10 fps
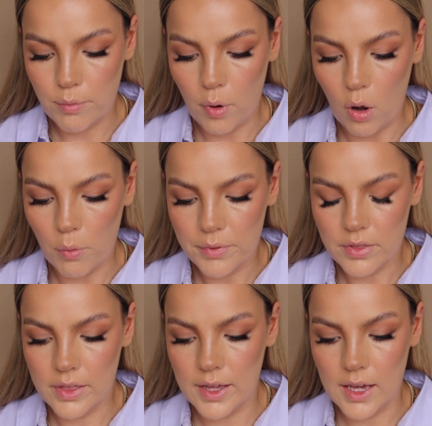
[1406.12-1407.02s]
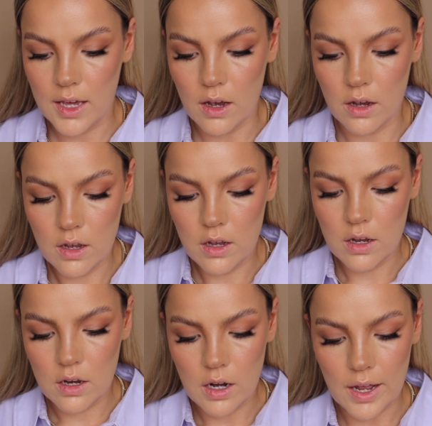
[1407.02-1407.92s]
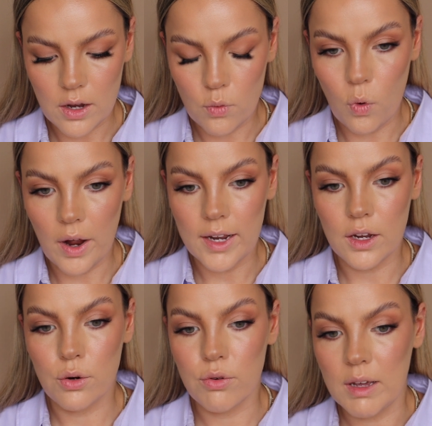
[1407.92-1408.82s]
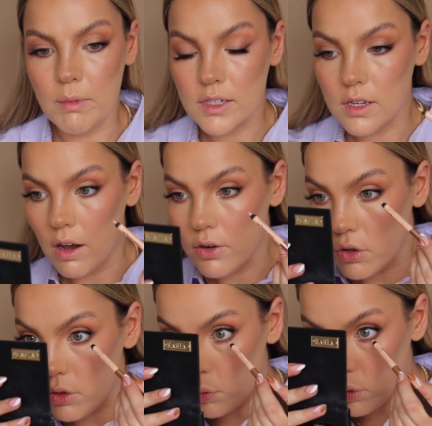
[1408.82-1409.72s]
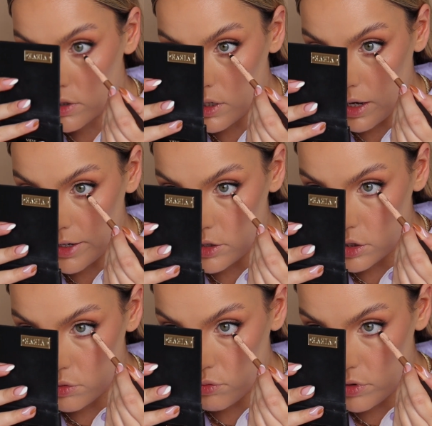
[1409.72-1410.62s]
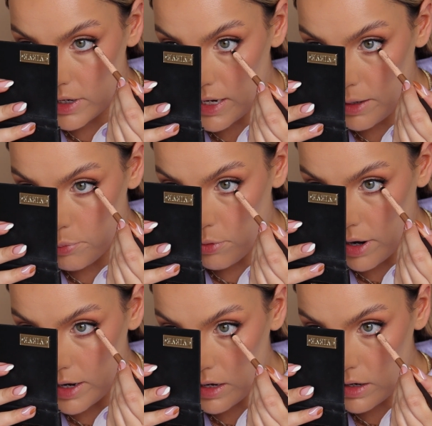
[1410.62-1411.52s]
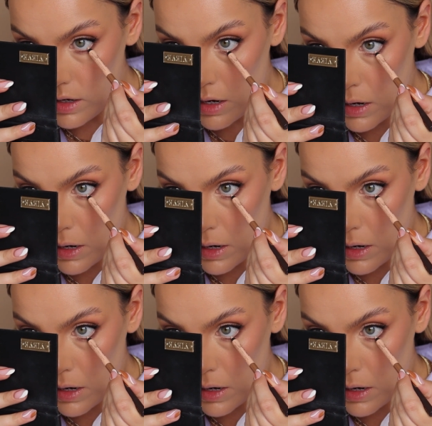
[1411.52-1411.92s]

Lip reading: pop the like white creamy side on the waterline just to really brighten.